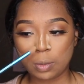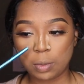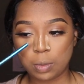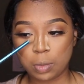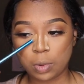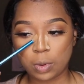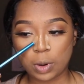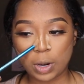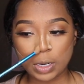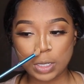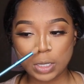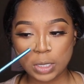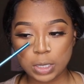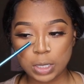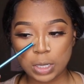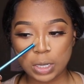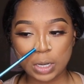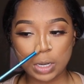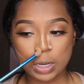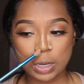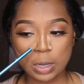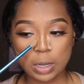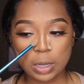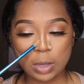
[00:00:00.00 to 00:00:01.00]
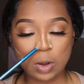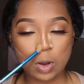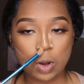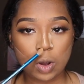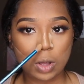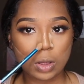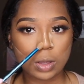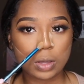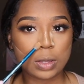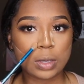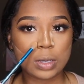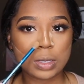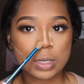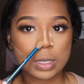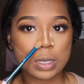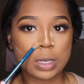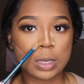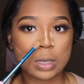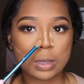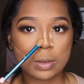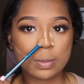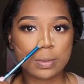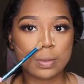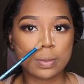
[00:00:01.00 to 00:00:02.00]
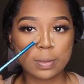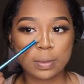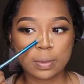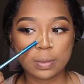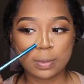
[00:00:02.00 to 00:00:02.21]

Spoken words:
brushing all of this in.